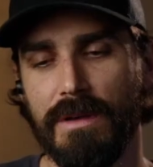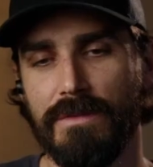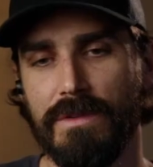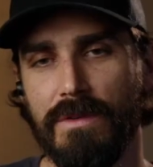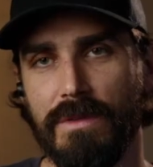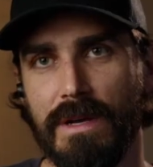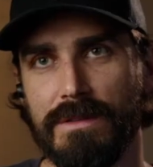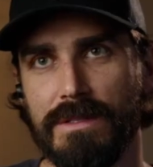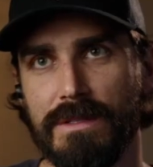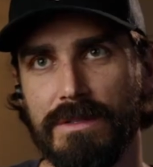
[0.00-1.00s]
of
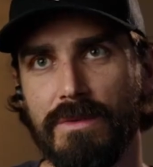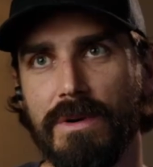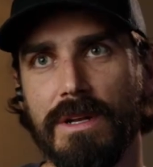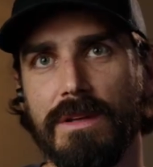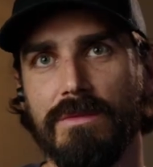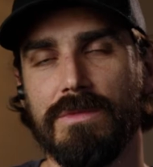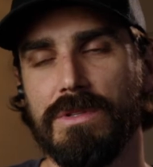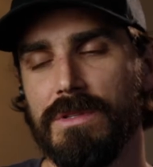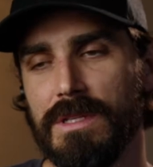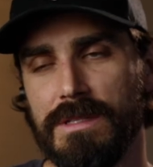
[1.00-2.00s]
2020,
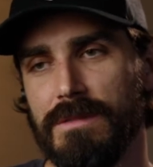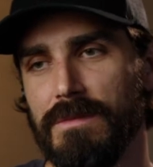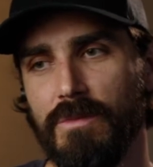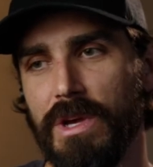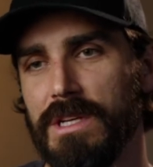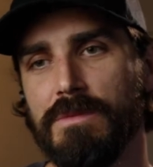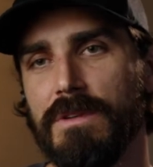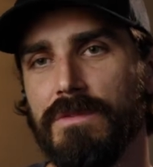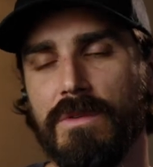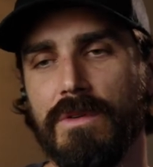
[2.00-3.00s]
this weeks
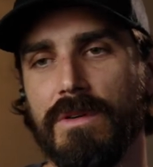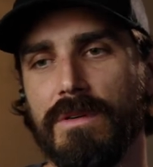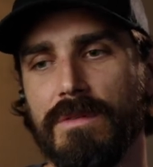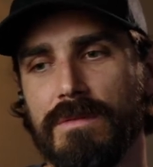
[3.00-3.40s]
before